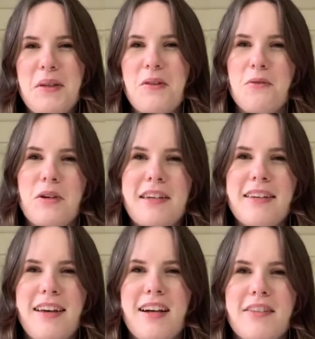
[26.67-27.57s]

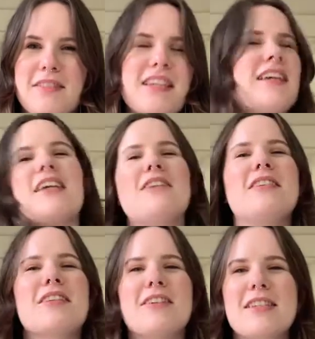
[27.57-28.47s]
three of the Cute
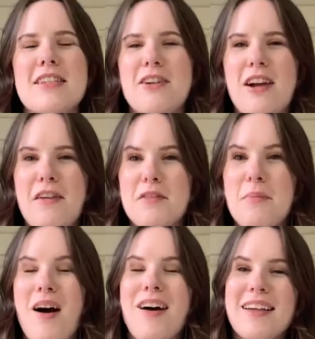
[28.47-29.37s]
and Crusty Crafts
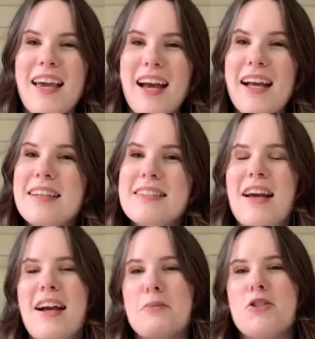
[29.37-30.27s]
podcast.
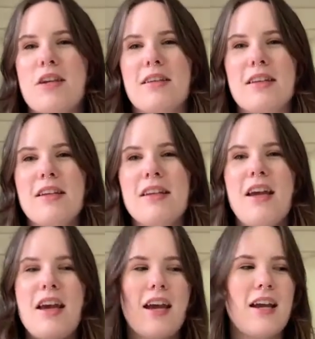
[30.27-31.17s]
I'm Shaylin,
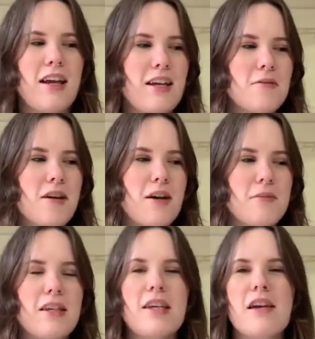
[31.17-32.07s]
and I am
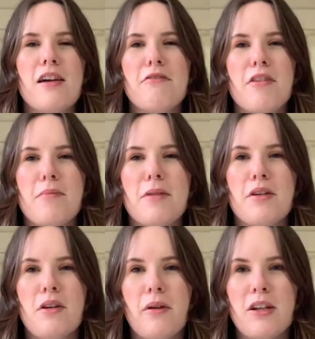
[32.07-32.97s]
coming here from the
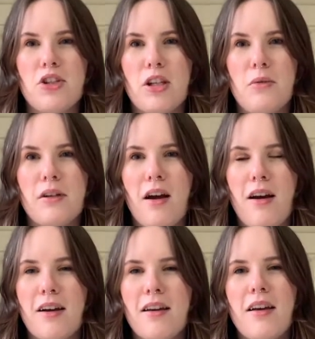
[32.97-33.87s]

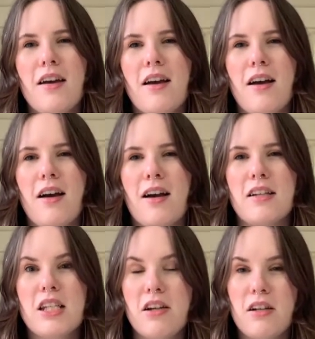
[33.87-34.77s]
Nogojiwanong uh,
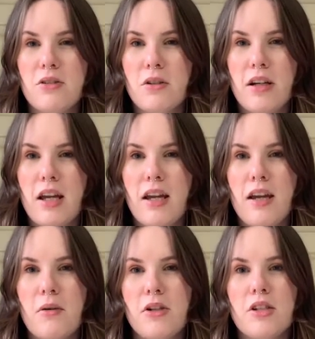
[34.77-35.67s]
territory,
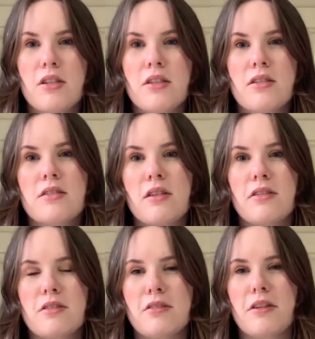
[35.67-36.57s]
which is
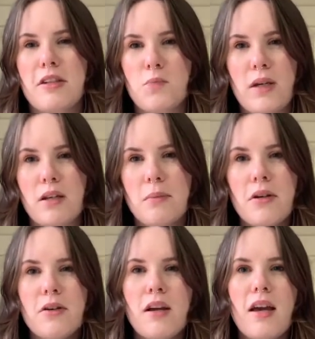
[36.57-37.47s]
also known as
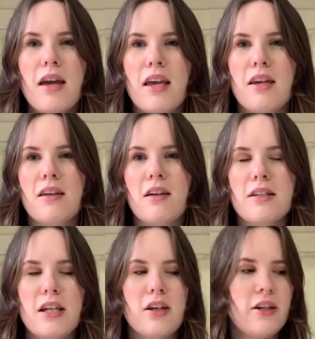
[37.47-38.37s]
Peterborough, in
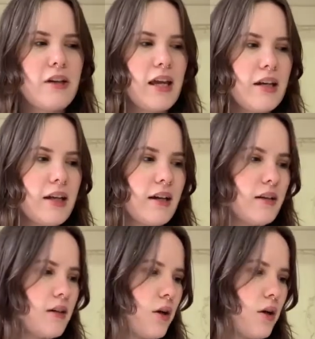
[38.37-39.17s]
Ontario, Canada.